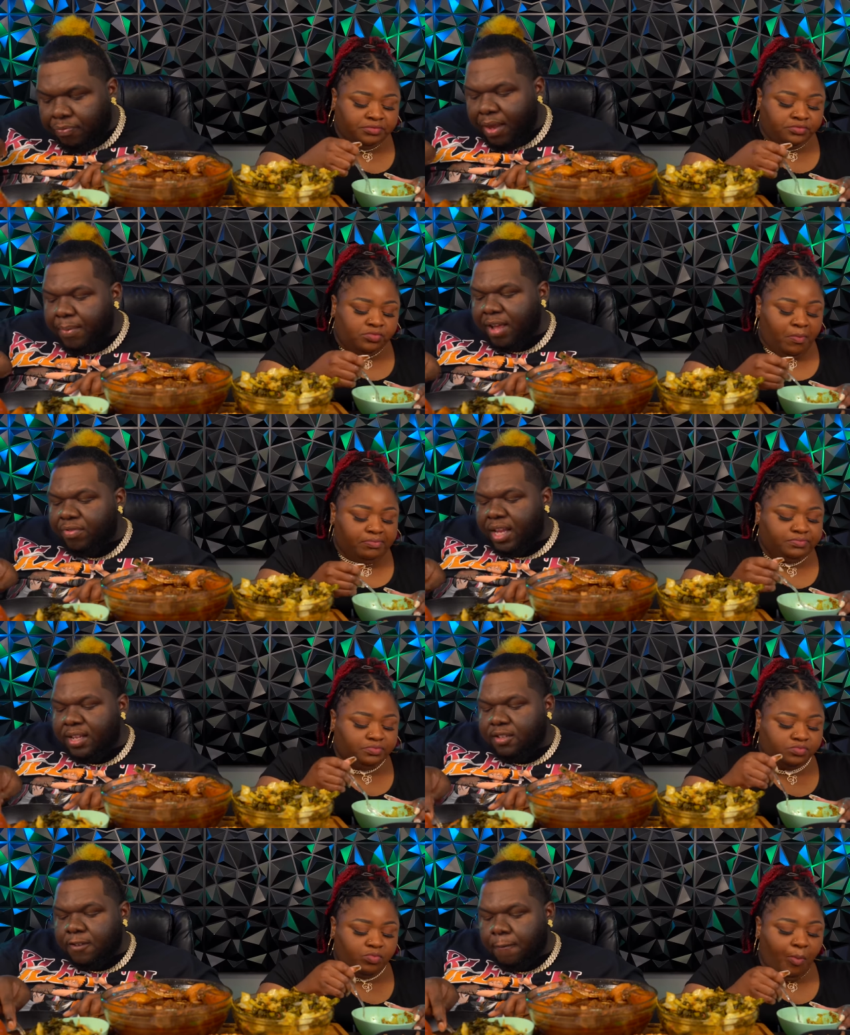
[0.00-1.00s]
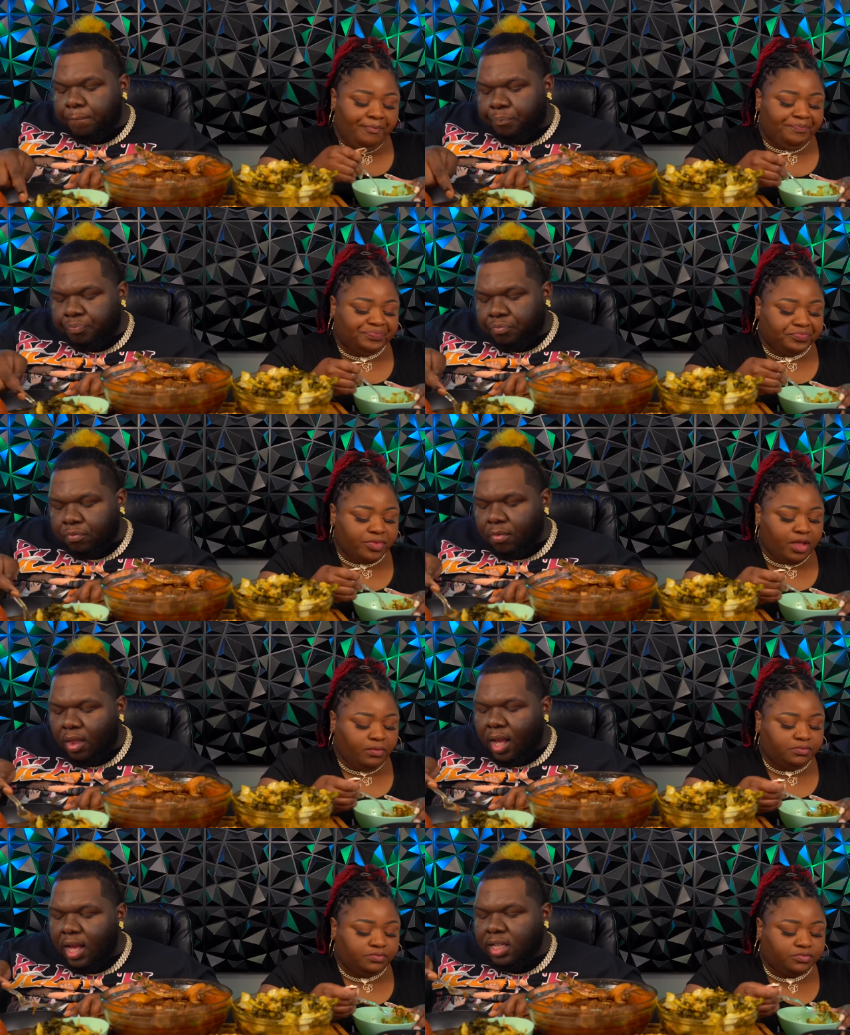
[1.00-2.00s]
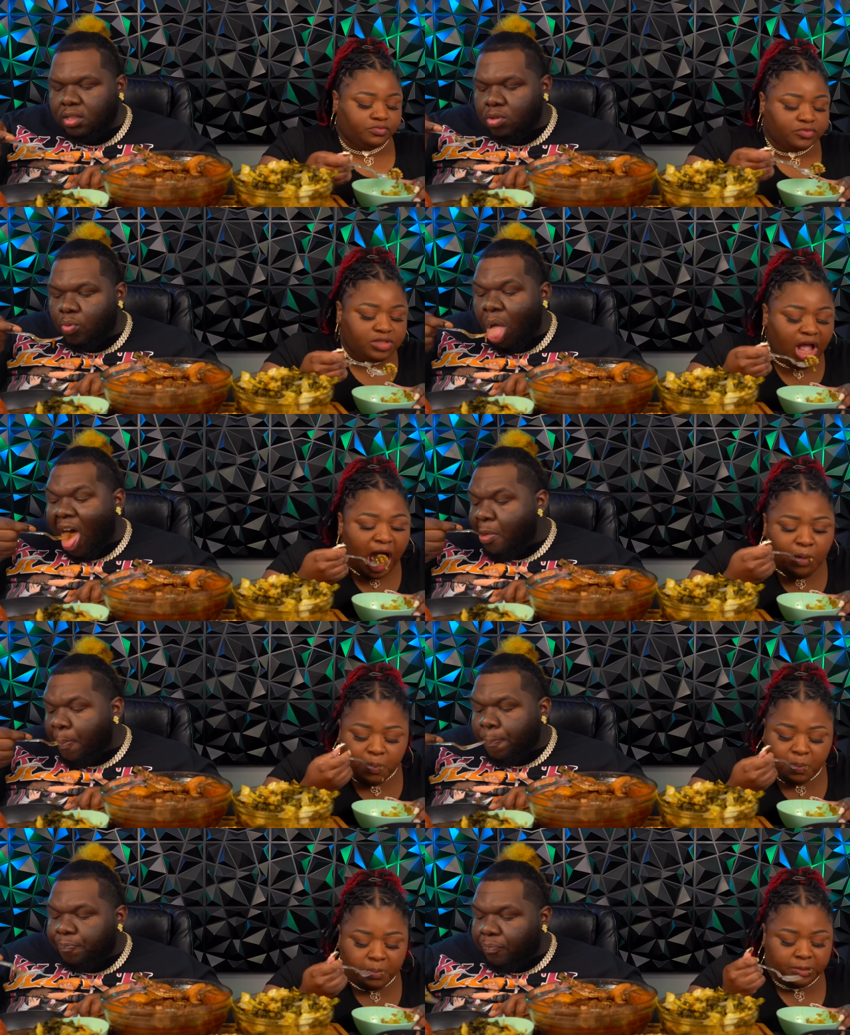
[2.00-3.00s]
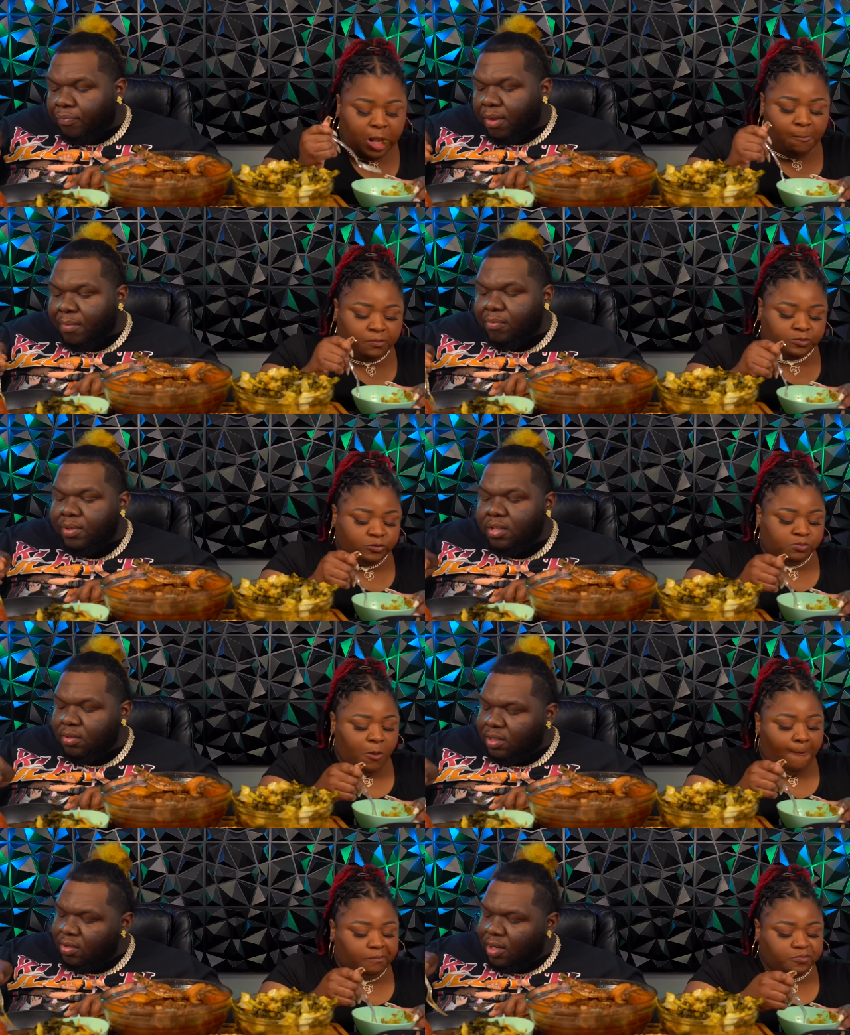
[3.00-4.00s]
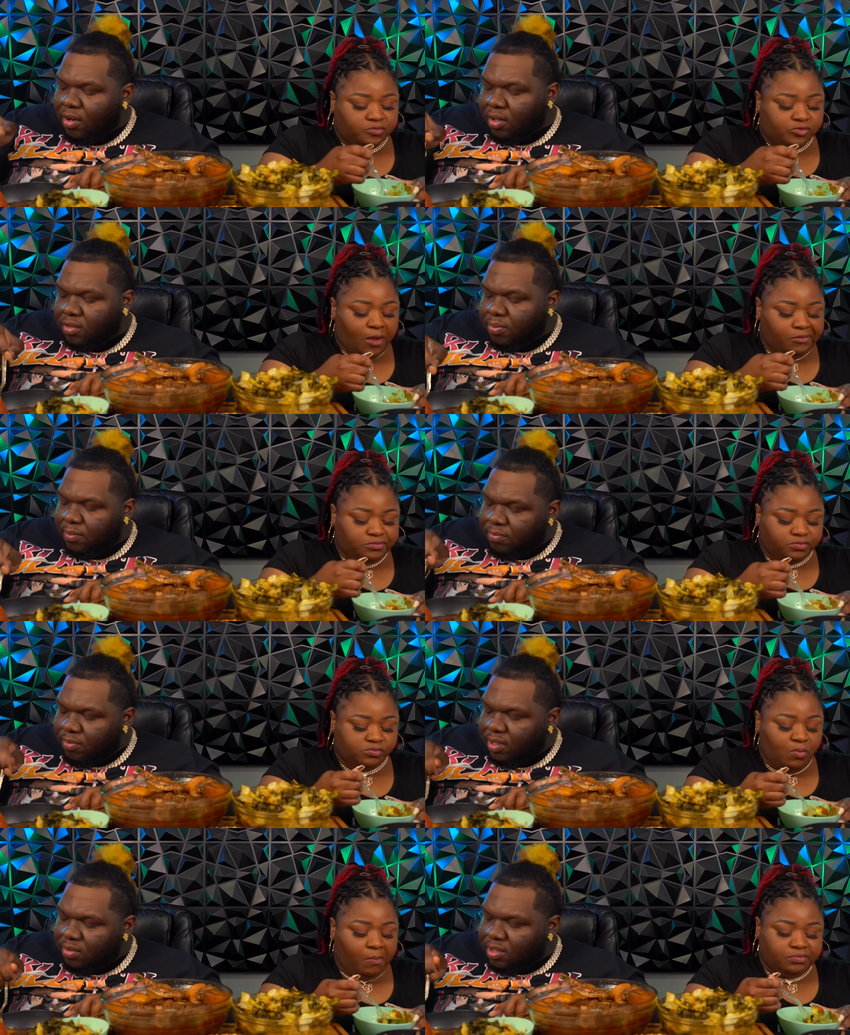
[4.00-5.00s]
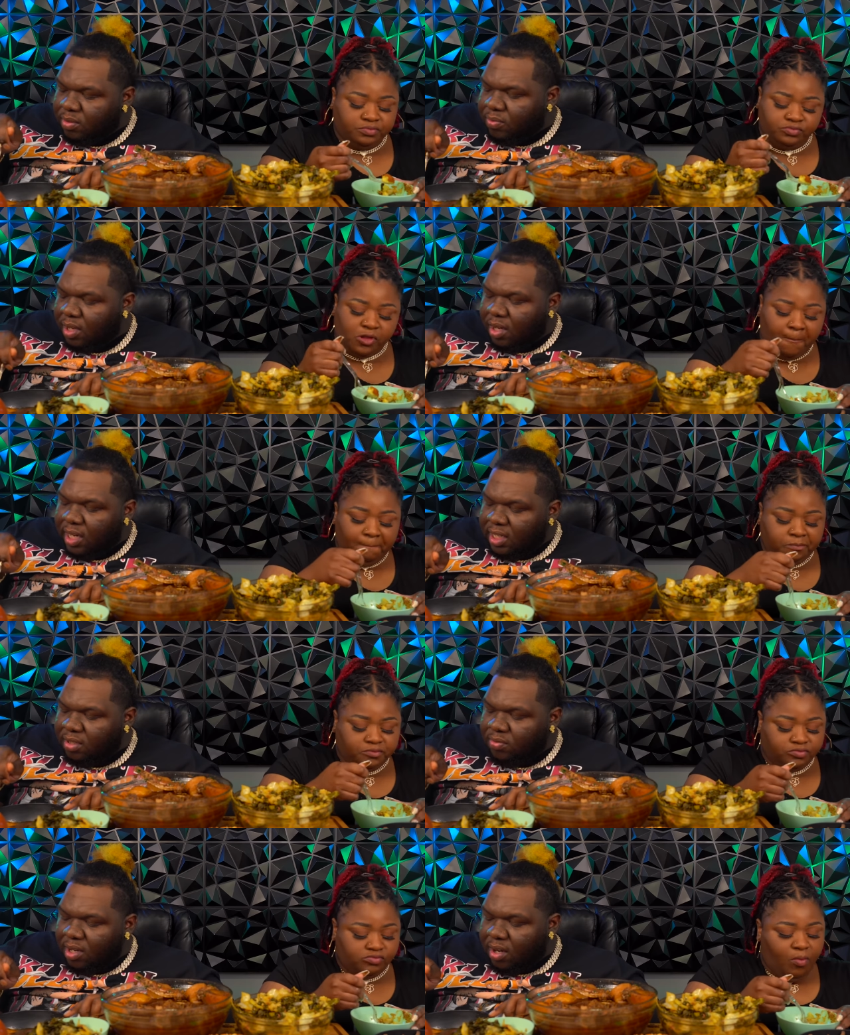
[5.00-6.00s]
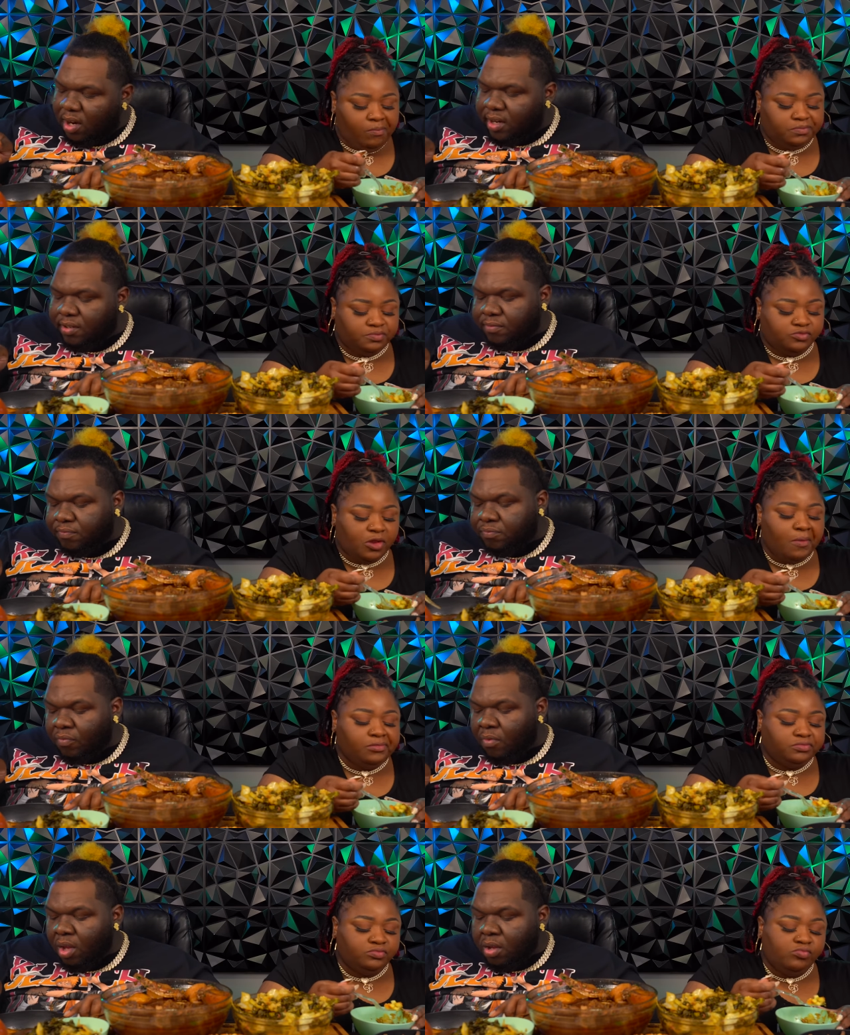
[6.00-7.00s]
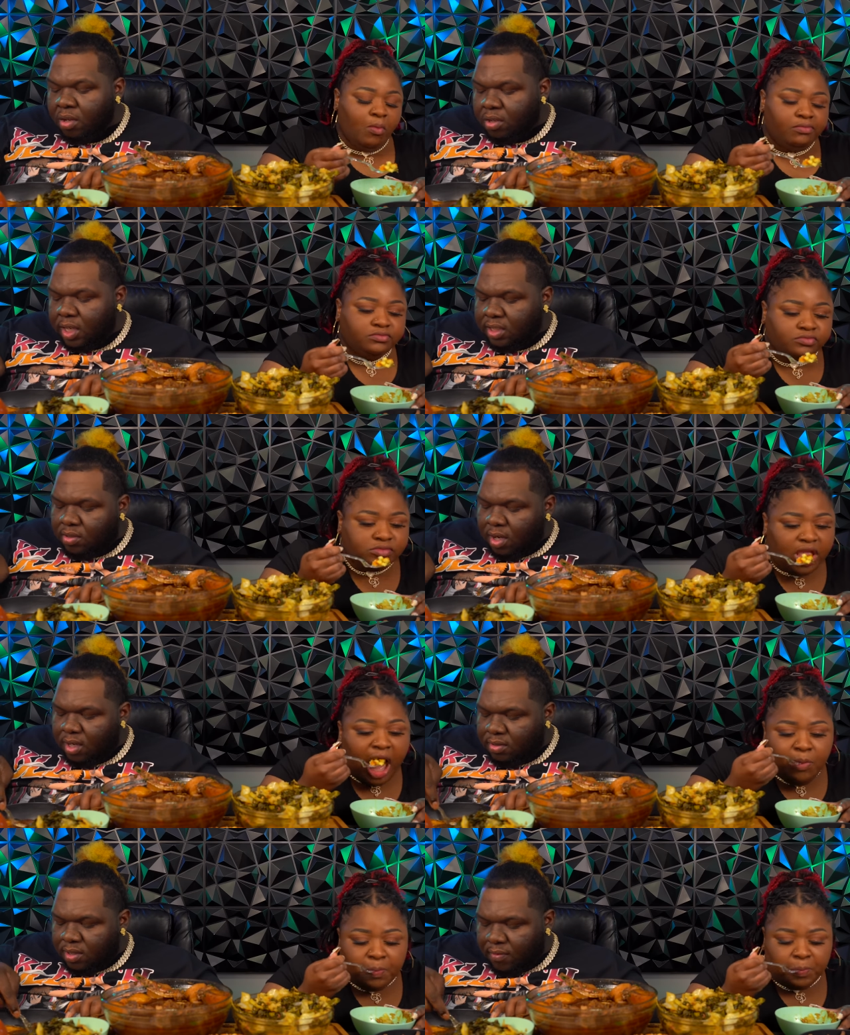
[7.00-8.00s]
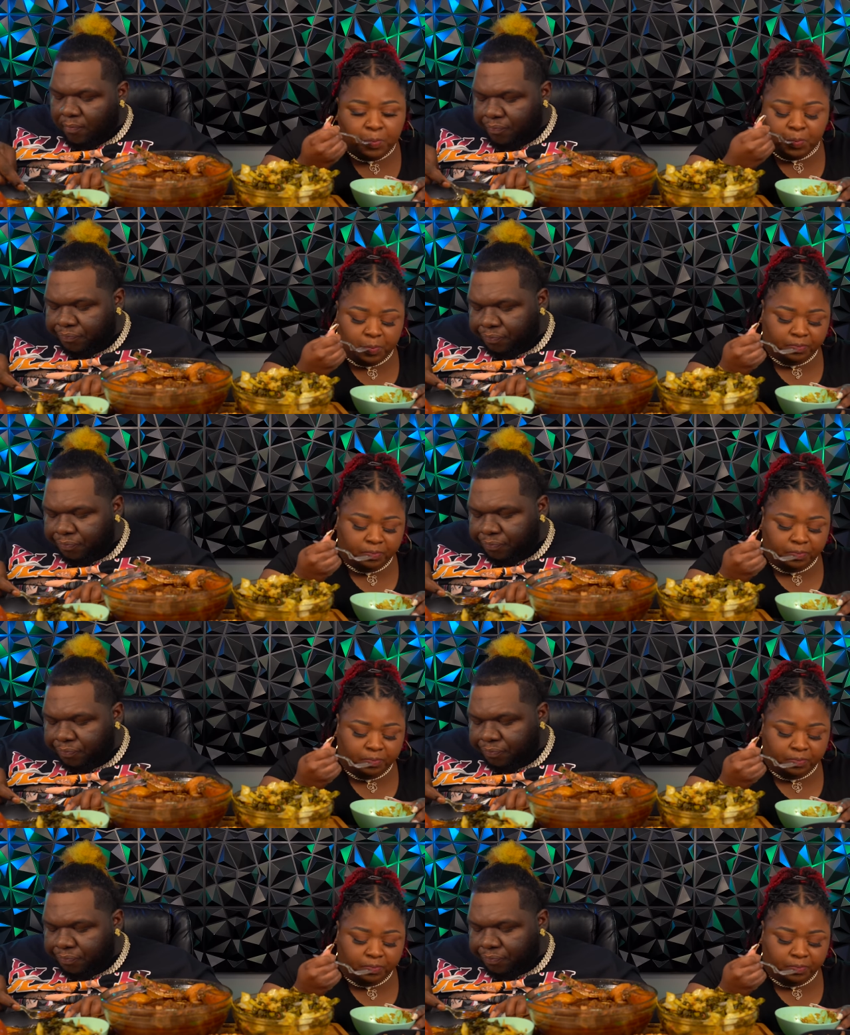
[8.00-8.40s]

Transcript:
Speaker 1: about things. That's cool. But when you you know those people, when you just want they just want to argue. Mm-hmm. They start out something.